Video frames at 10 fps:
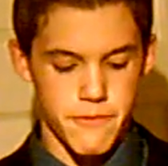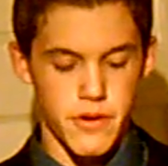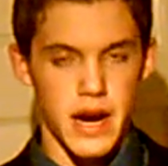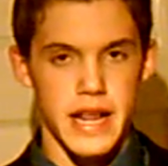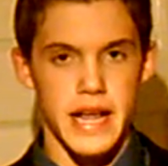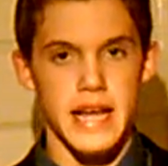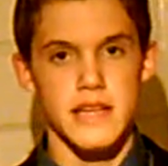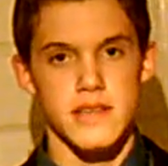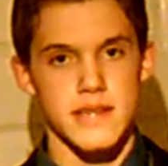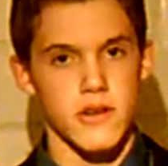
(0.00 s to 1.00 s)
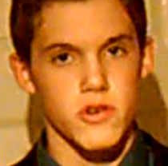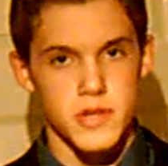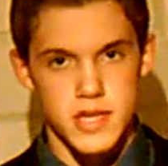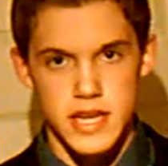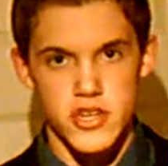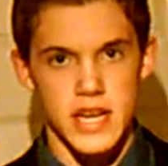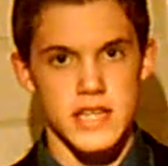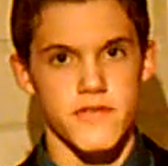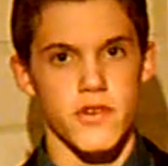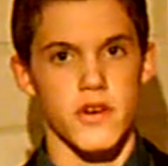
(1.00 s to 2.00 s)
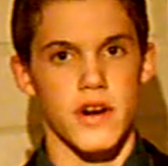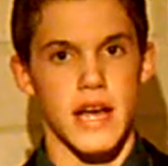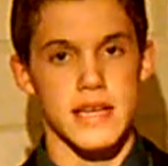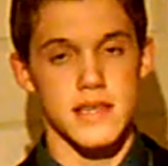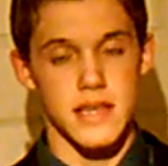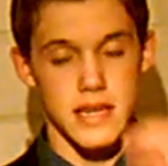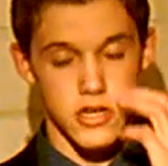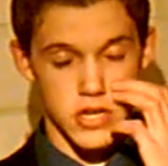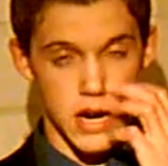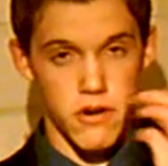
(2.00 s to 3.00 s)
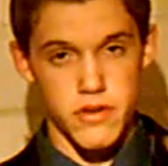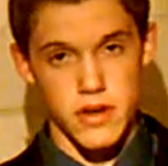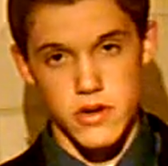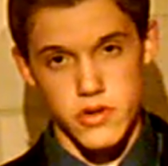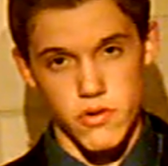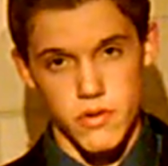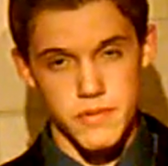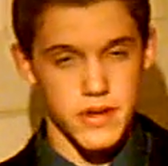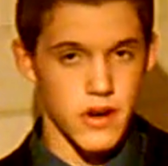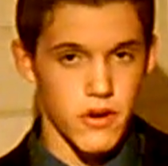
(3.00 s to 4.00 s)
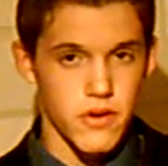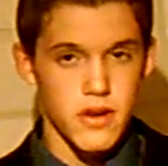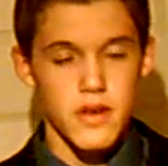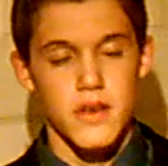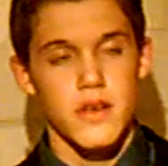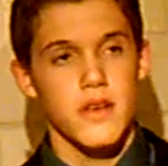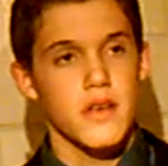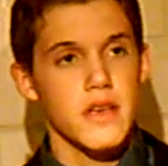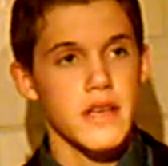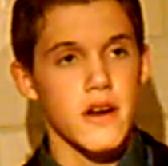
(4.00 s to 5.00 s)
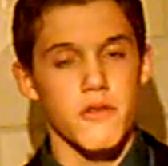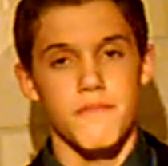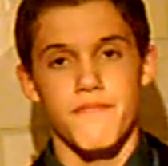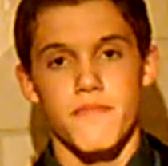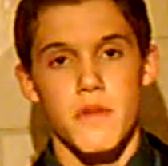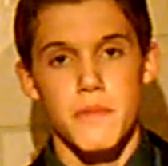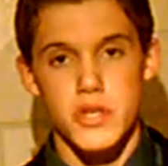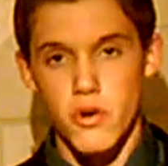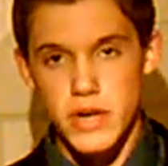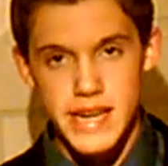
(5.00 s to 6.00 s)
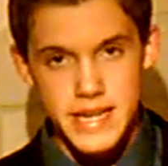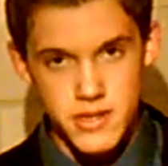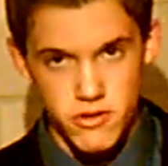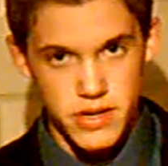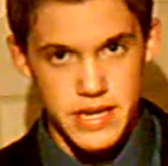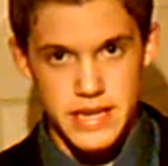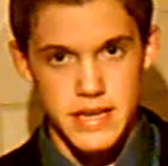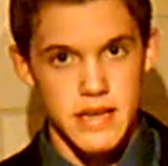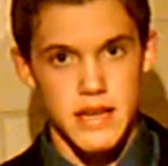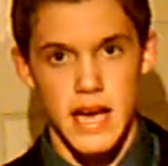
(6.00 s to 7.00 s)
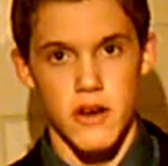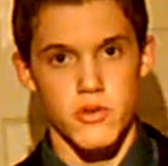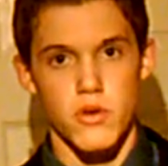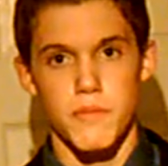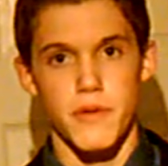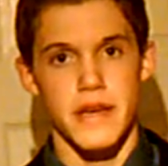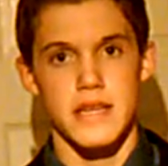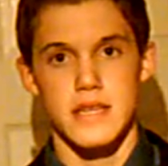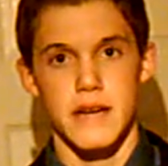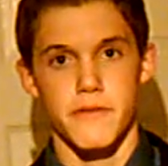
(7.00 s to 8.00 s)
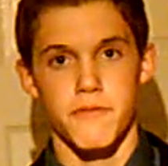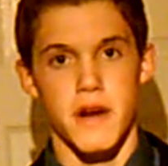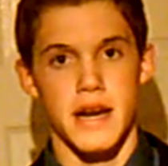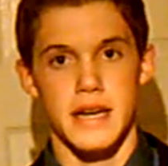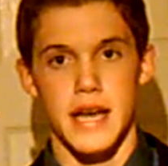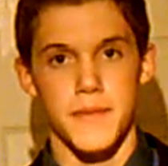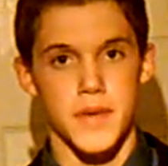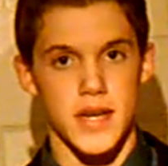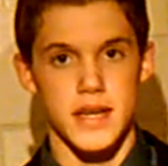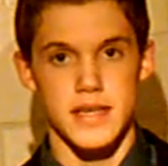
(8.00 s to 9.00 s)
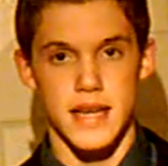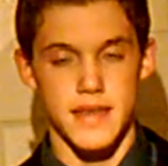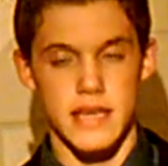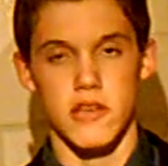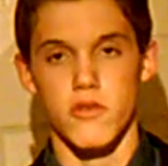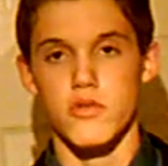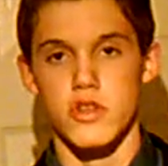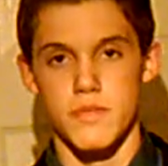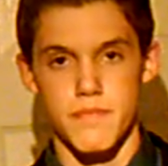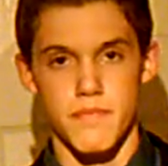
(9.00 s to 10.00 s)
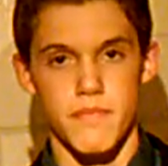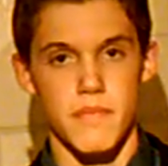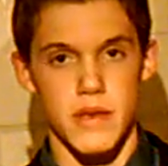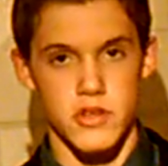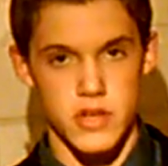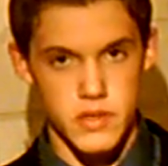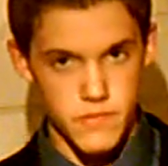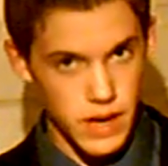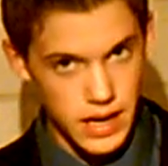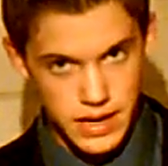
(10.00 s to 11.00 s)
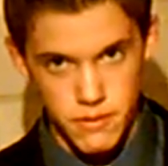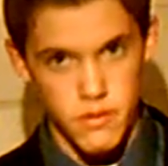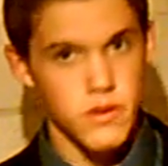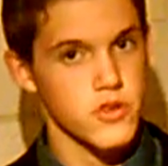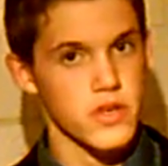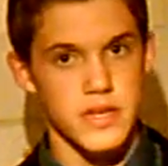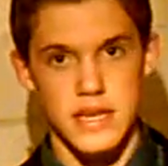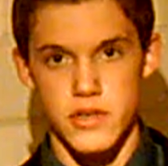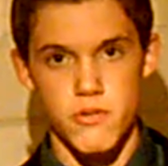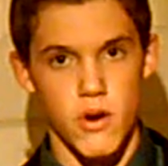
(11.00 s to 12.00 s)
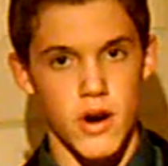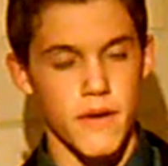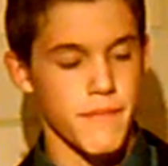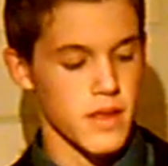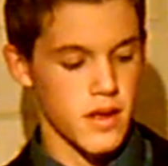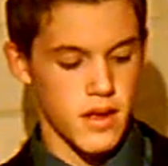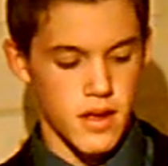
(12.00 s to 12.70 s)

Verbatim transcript: And Friday night, still a slight chance for an isolated shower or thunderstorm, so, you know, but don't cancel any outdoor plans you have for Friday night because I think you'll just be just fine, just as you are.